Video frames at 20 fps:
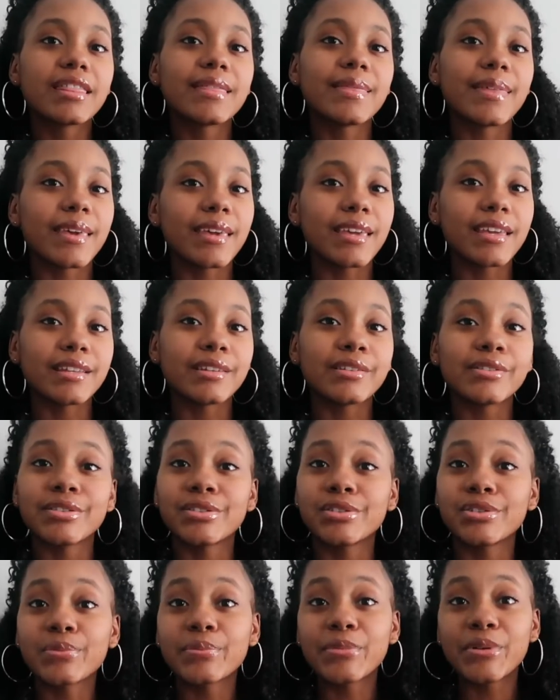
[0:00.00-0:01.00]
then
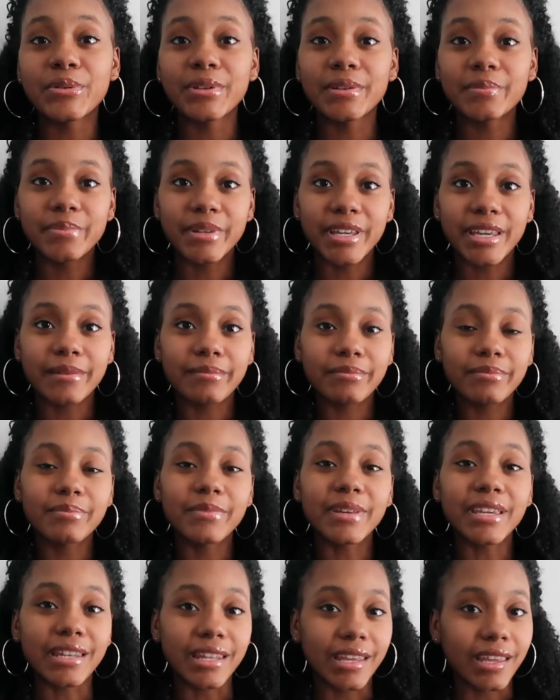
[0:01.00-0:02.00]
so mote it be,
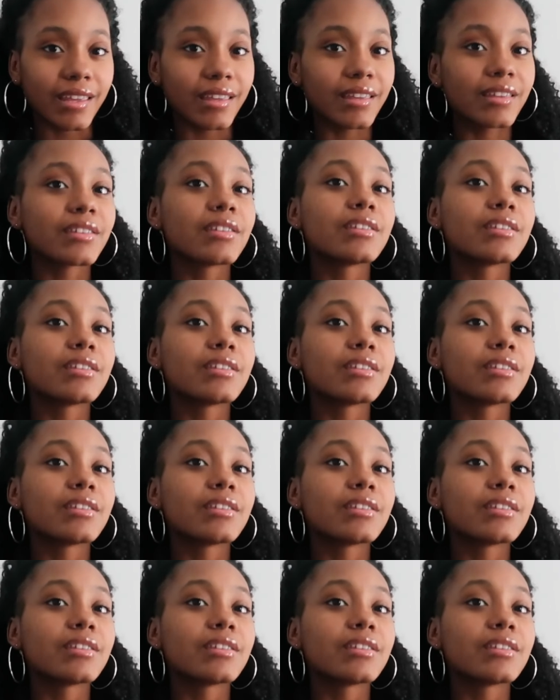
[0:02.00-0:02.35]
meaning